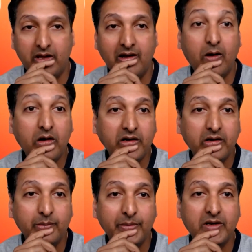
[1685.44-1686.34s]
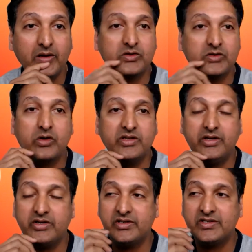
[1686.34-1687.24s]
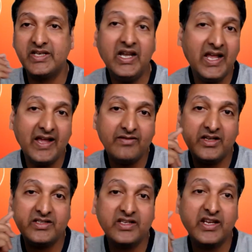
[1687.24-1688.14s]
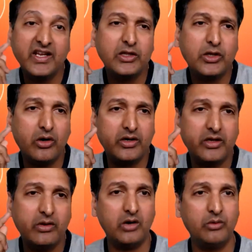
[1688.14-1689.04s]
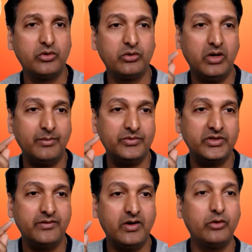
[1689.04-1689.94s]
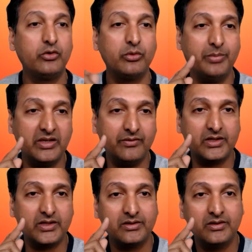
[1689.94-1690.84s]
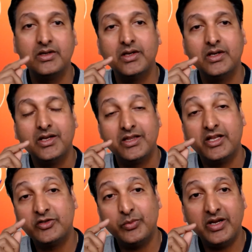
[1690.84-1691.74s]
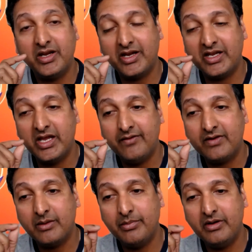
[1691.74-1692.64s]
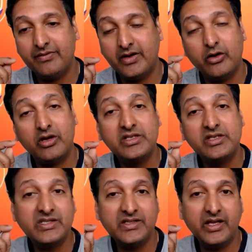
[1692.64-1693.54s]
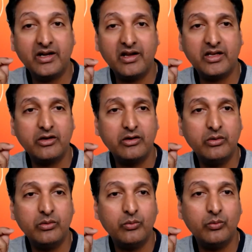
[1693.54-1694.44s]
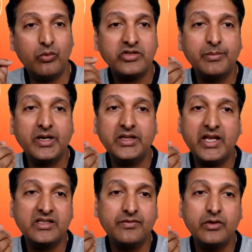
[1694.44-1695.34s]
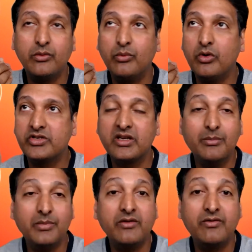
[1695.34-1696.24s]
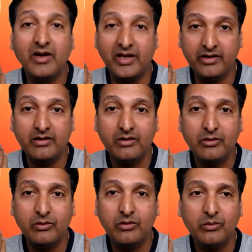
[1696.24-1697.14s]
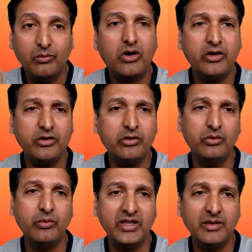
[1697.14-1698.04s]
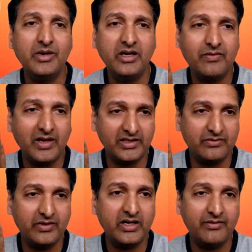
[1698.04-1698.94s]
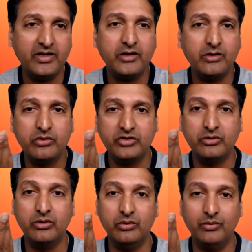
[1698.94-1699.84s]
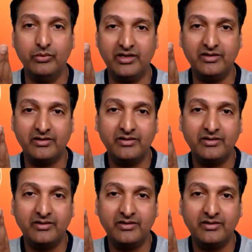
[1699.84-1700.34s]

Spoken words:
a lot, because concentration still have that single thought, how to observe, how to be with. That's why I gave a couple of analogies there, like, watch the breath as if you're watching a bird fly. What do you do when the bird flies? Wherever it goes, you go with it.